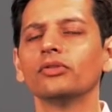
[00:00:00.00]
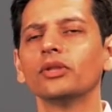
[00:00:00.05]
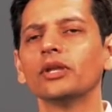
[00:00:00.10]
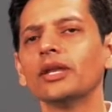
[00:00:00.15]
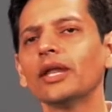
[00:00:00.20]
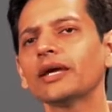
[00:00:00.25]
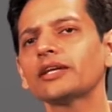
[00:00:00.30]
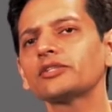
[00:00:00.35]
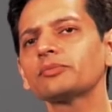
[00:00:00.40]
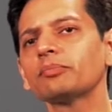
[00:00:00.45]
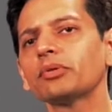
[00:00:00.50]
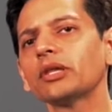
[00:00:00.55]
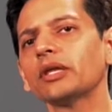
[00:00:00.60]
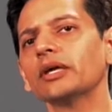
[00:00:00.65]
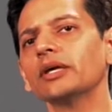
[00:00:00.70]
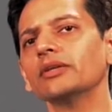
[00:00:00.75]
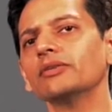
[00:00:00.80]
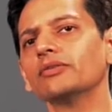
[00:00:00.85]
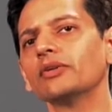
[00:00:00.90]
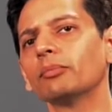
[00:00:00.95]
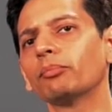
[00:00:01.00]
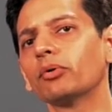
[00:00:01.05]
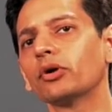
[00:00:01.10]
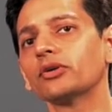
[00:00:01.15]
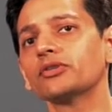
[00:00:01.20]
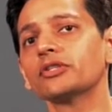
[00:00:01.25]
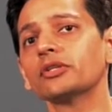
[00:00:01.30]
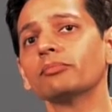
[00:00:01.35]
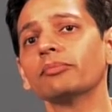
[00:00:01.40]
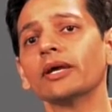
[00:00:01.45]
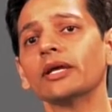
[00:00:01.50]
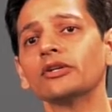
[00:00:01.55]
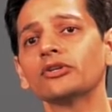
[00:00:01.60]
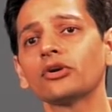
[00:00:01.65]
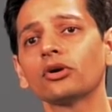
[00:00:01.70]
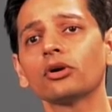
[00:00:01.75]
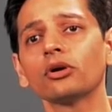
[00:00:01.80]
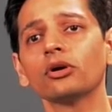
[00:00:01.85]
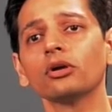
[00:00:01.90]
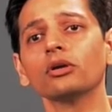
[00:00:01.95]
The next place a person may
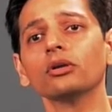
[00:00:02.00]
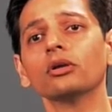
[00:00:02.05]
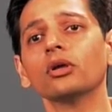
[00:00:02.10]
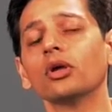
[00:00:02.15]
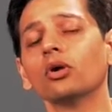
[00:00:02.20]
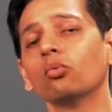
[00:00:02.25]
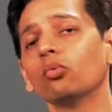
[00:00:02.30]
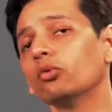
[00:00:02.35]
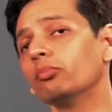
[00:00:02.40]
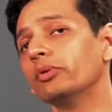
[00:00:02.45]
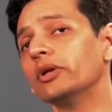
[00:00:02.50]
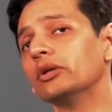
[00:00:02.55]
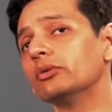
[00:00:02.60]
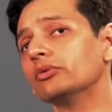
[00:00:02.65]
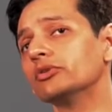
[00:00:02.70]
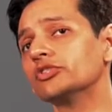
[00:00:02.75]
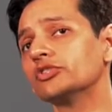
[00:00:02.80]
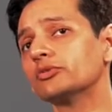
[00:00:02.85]
turn would be to a